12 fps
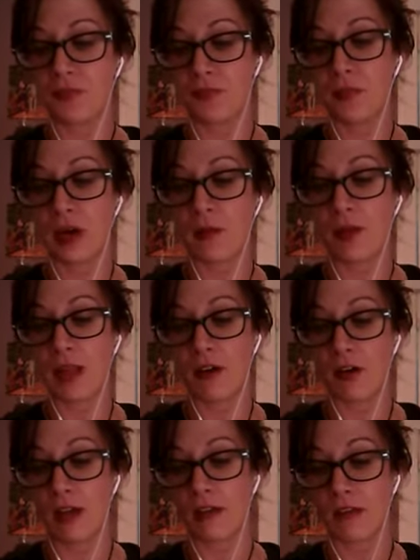but I'm an
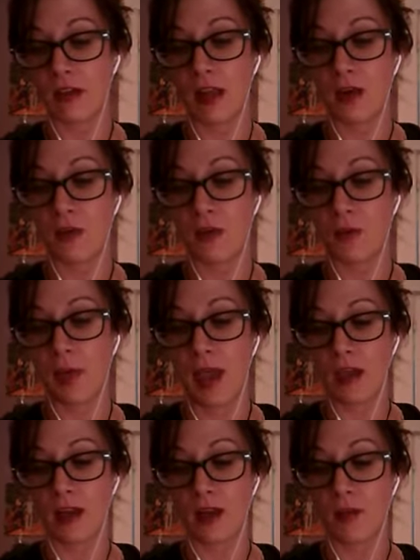Aries and I don't hold
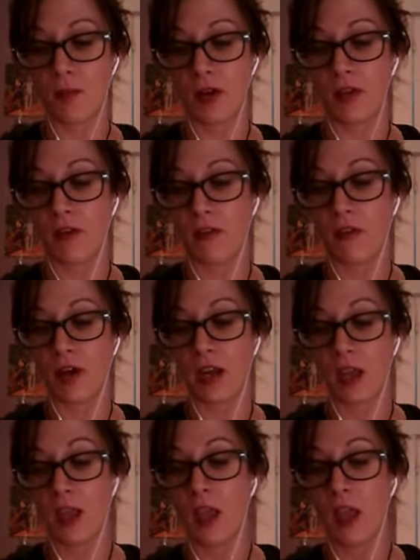back in the middle of a reading.